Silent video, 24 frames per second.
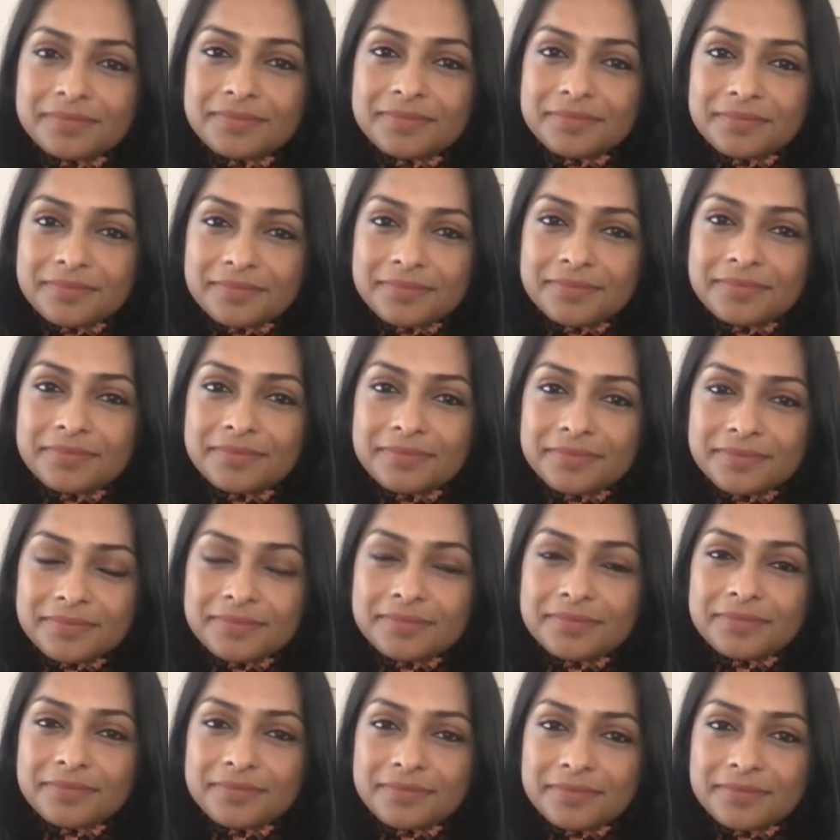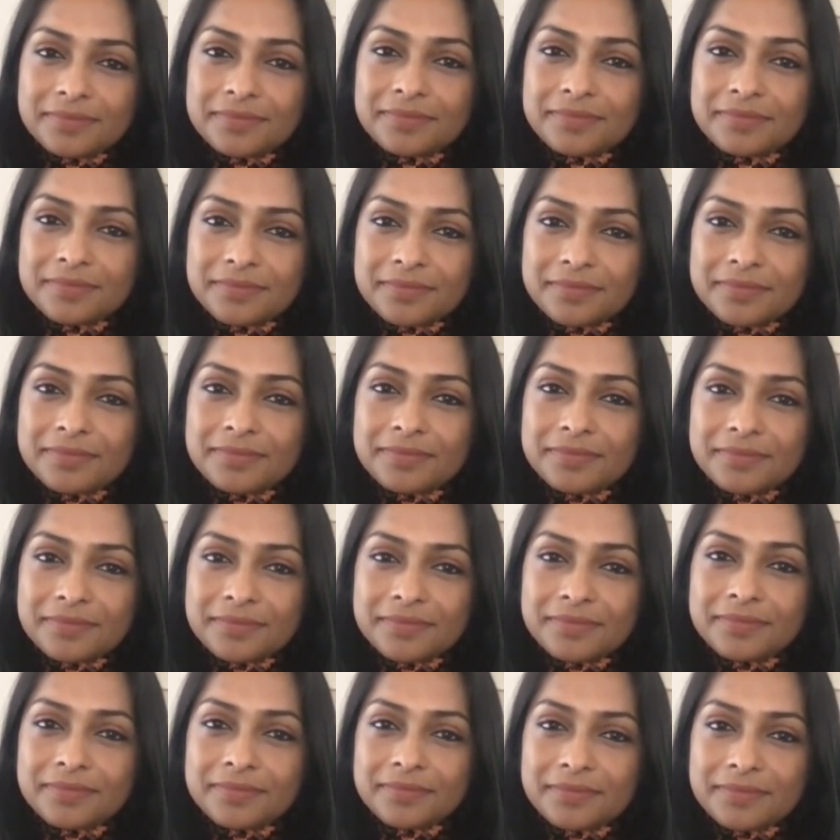
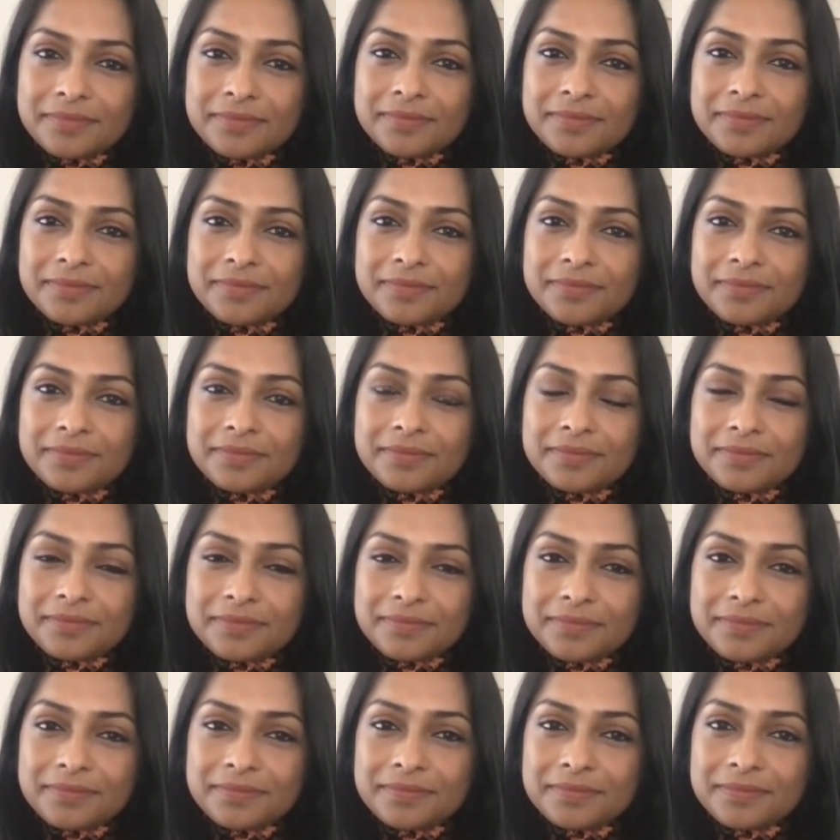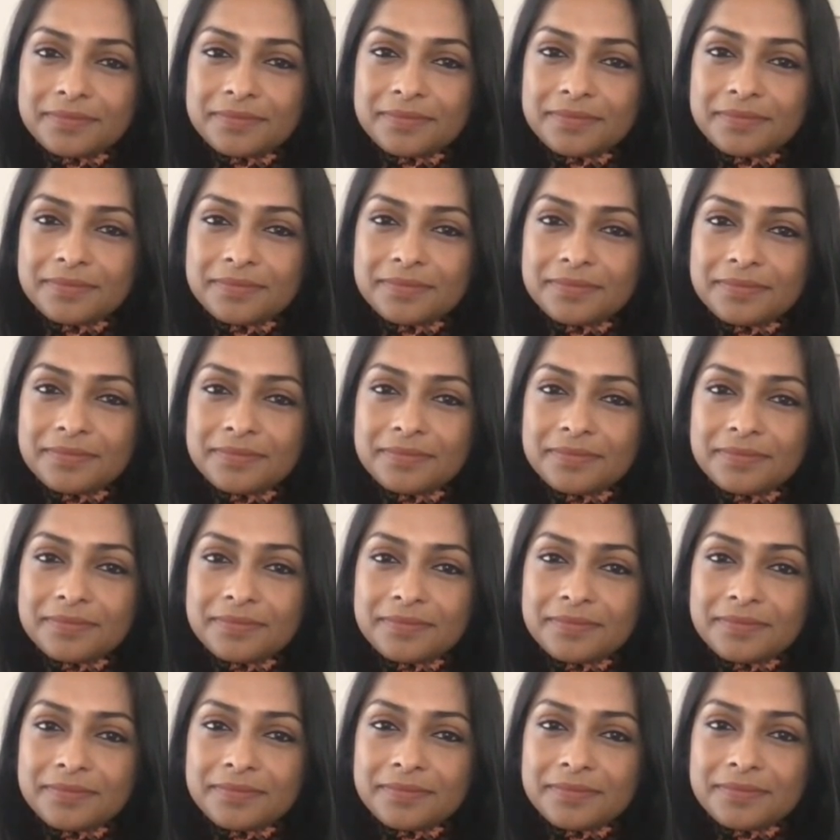
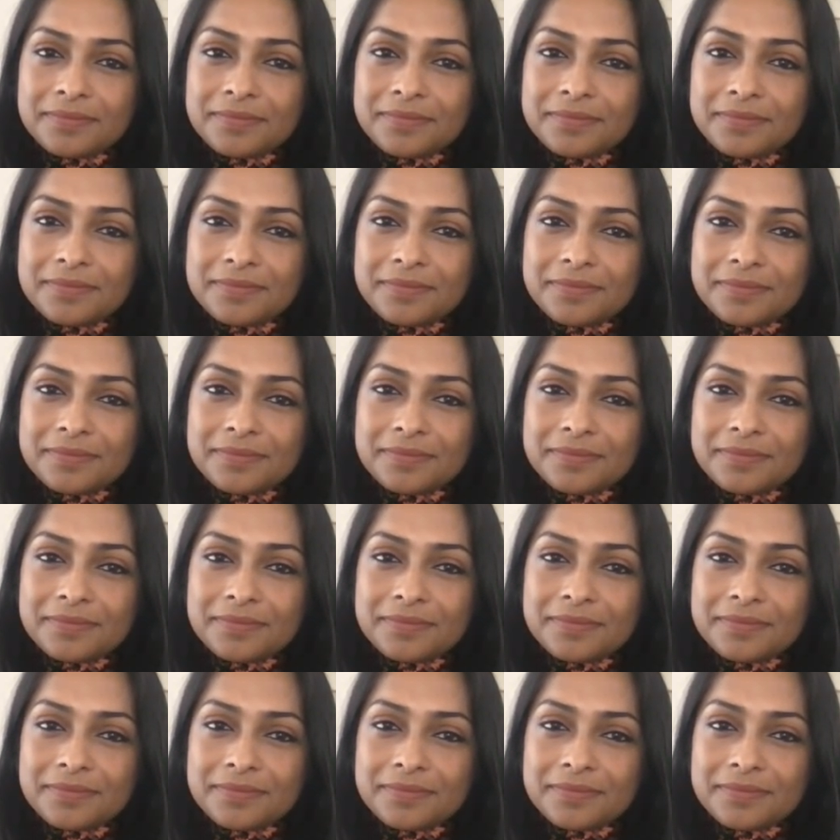(not speaking)